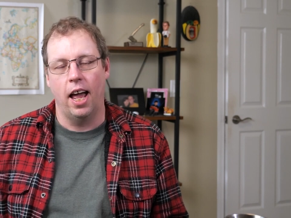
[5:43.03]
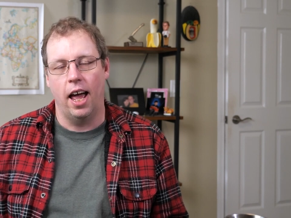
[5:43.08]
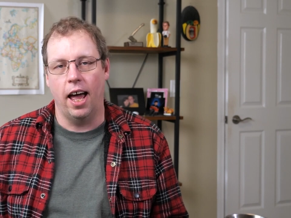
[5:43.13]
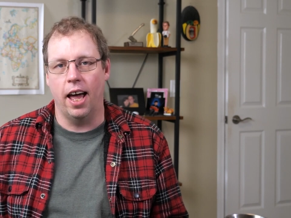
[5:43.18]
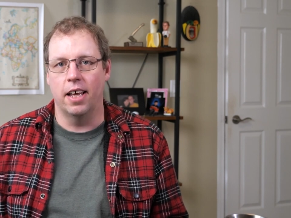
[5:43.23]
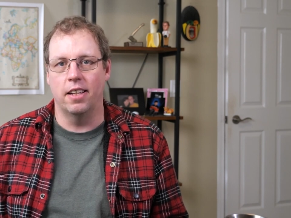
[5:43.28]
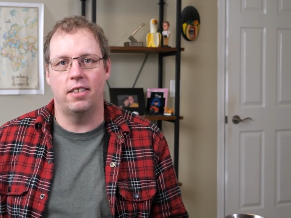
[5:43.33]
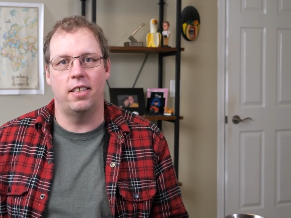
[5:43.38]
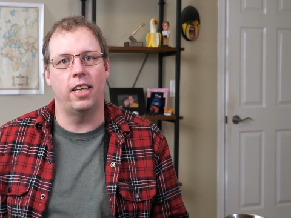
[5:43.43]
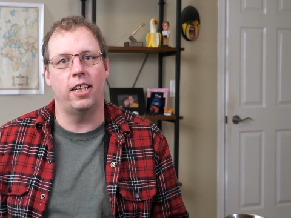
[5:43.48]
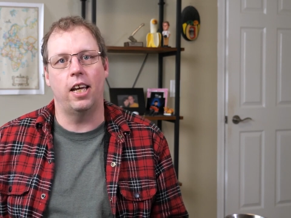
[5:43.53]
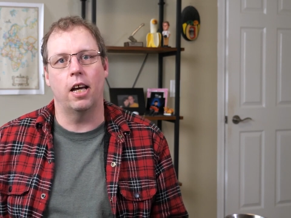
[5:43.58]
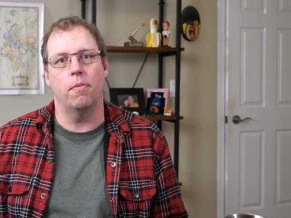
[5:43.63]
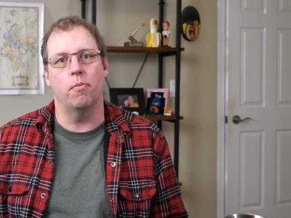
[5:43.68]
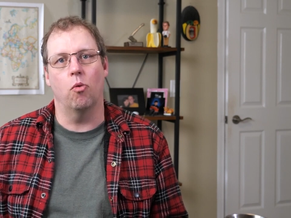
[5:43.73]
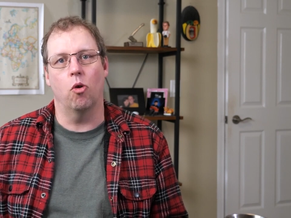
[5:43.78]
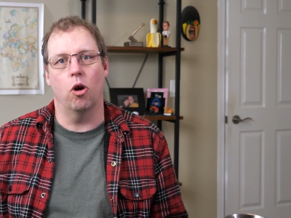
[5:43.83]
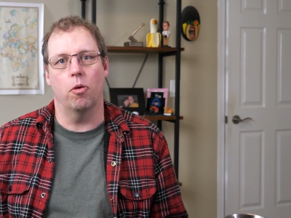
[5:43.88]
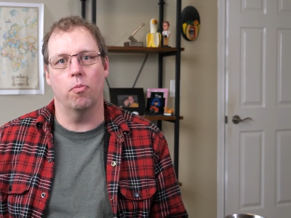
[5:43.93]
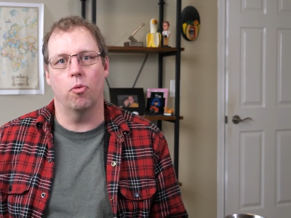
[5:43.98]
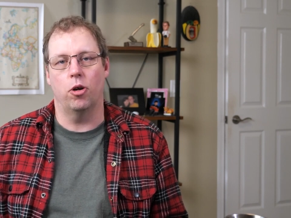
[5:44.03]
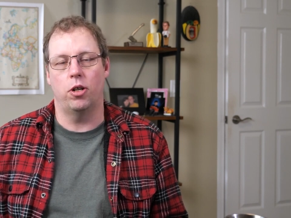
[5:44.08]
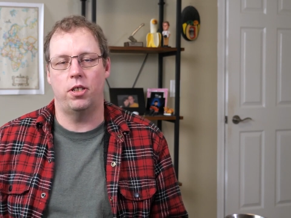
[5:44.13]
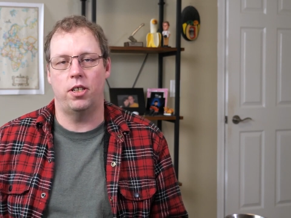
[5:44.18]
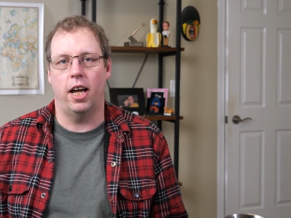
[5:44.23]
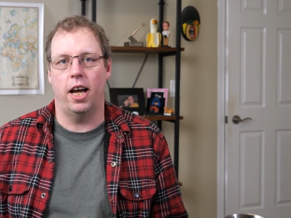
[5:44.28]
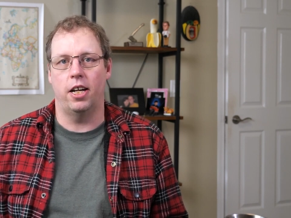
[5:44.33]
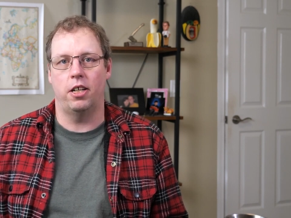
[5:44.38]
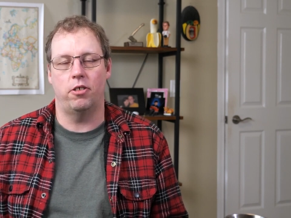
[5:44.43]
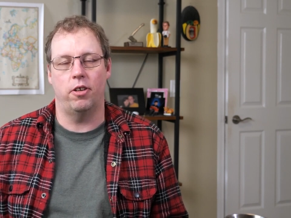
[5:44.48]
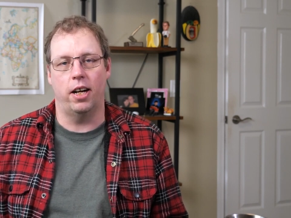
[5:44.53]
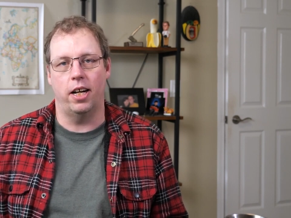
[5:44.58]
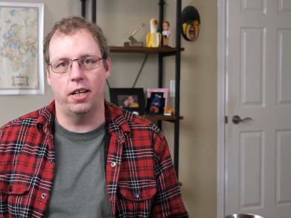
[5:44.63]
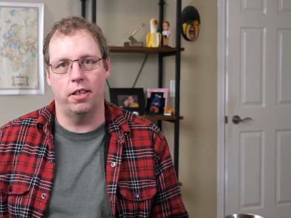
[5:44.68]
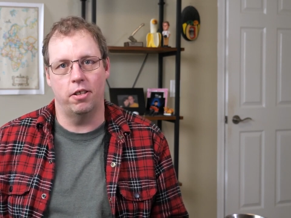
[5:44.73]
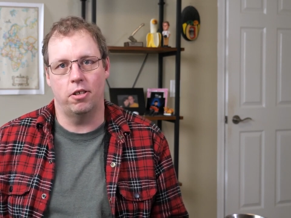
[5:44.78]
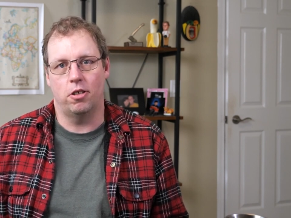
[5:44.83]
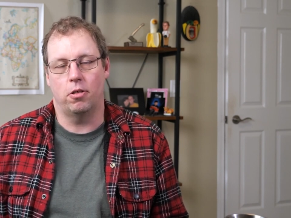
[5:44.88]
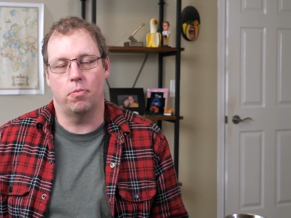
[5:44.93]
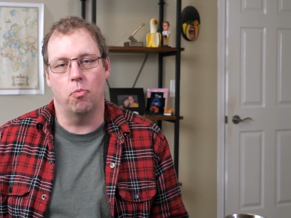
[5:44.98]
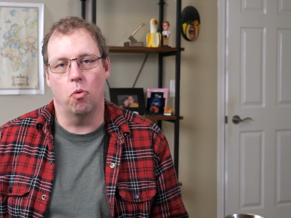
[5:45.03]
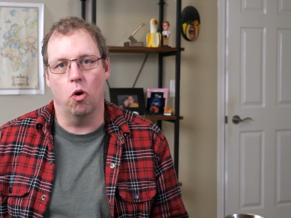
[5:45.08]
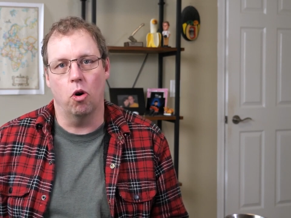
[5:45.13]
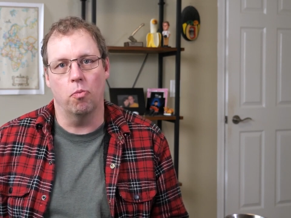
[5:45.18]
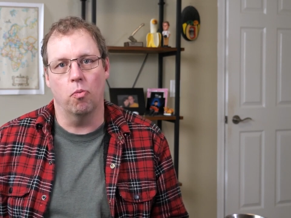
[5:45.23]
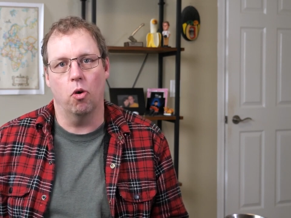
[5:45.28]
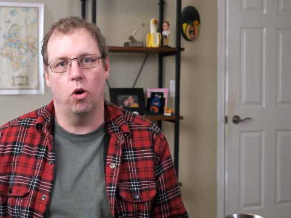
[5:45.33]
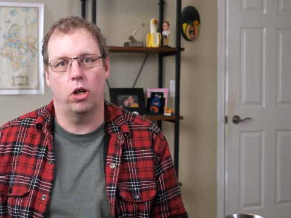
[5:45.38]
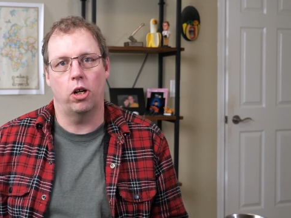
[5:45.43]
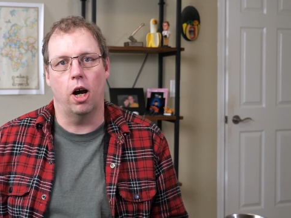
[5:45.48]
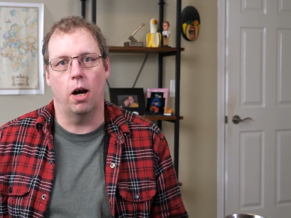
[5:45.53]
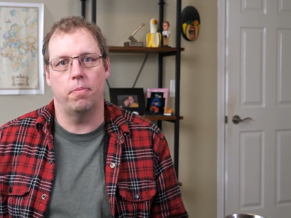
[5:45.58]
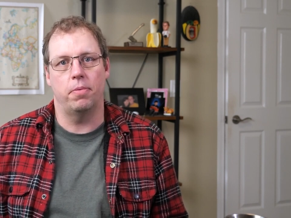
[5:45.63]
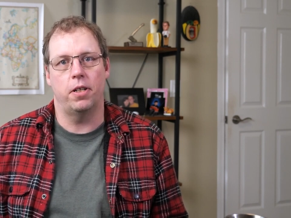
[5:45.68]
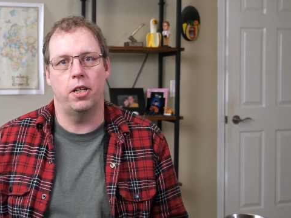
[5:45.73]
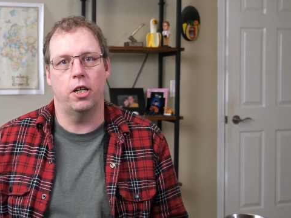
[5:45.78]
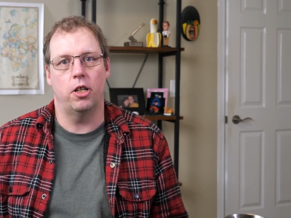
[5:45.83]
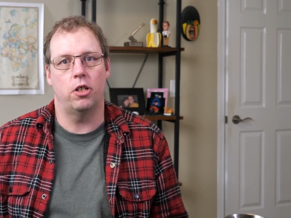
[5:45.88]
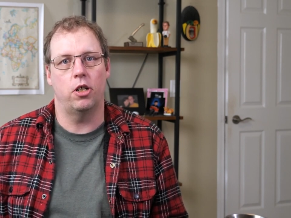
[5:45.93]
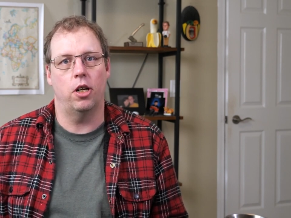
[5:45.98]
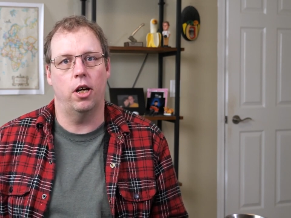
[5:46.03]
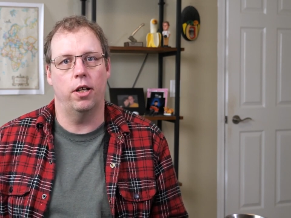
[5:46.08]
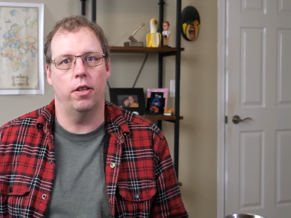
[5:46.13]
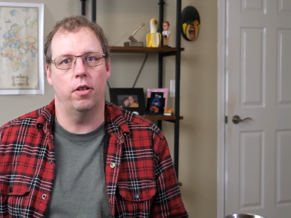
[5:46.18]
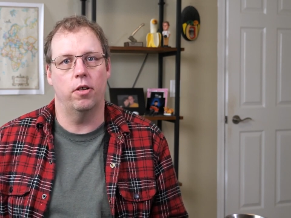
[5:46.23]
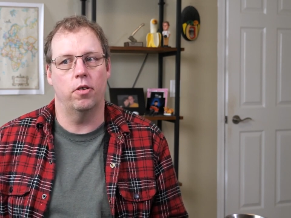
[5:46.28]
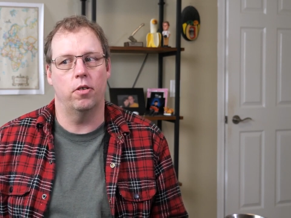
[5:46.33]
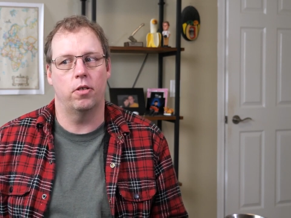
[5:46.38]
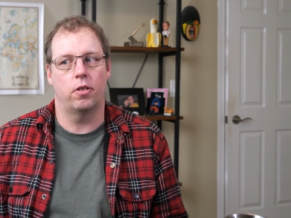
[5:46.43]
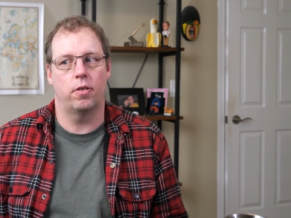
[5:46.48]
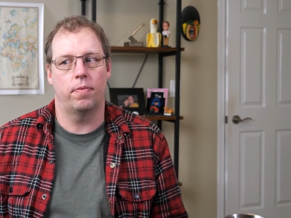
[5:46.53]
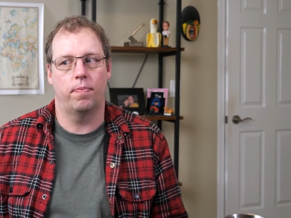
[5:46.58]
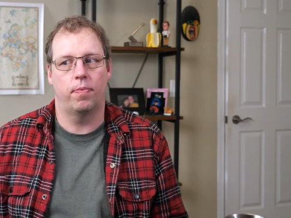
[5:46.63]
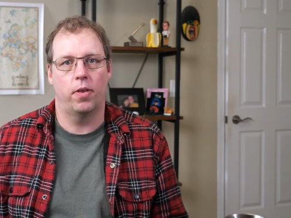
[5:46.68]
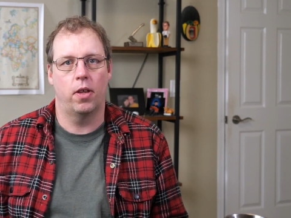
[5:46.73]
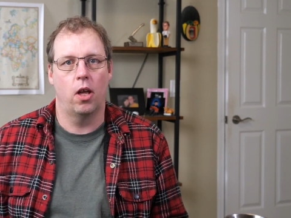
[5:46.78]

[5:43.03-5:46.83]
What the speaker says: as they get more and more saturated, and there's just more and more competition on those.